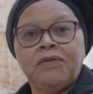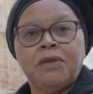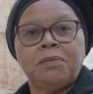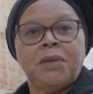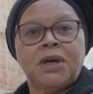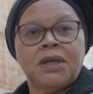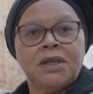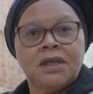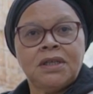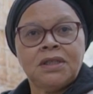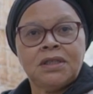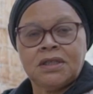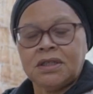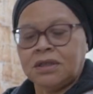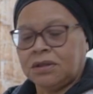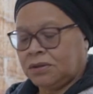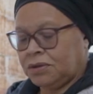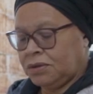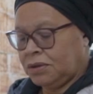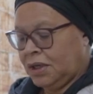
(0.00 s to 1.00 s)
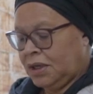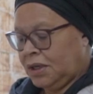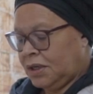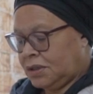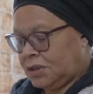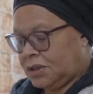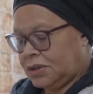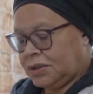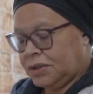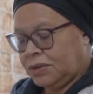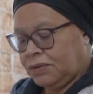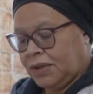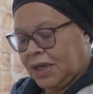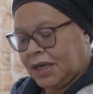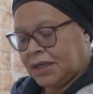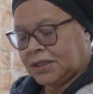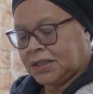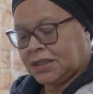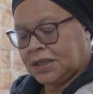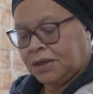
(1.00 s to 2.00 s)
the money to do
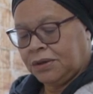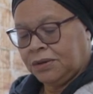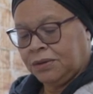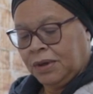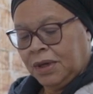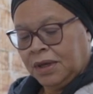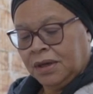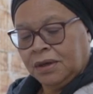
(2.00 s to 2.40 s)
that, so